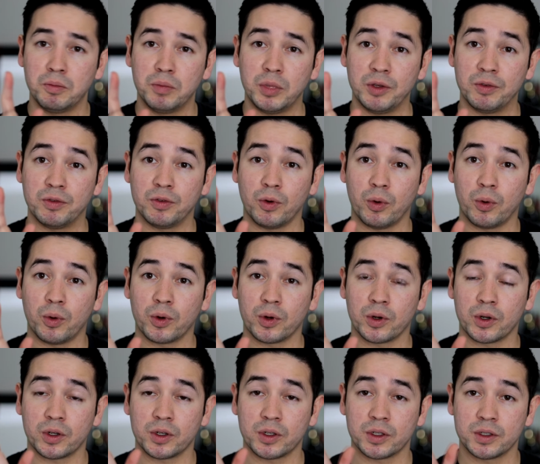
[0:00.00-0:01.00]

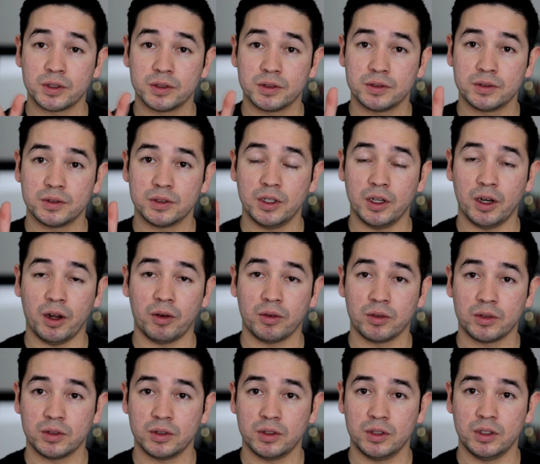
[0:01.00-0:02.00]
before
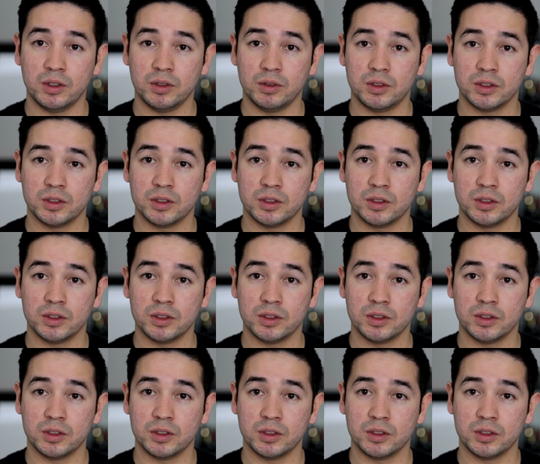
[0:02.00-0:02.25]
you